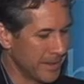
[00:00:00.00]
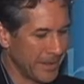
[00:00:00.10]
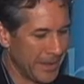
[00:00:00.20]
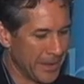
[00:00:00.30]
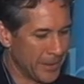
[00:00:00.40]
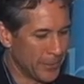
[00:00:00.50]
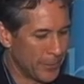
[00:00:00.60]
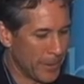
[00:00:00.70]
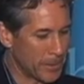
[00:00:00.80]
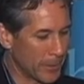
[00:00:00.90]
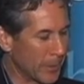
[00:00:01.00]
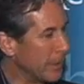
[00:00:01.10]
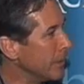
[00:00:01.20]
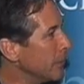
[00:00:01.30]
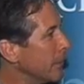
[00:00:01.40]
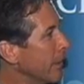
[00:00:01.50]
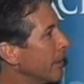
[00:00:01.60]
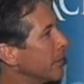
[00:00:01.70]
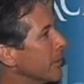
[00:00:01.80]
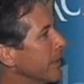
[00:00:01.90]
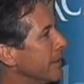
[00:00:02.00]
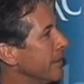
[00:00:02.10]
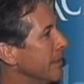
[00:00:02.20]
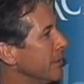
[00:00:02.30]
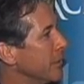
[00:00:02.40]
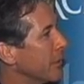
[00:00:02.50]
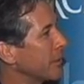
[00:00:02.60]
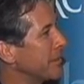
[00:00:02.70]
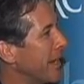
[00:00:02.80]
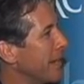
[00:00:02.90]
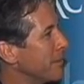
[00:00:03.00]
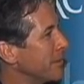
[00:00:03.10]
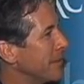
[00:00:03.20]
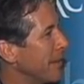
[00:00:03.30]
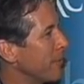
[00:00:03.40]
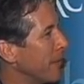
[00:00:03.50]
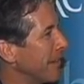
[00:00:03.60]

In February, you inaugurated the New York Times Death Watch.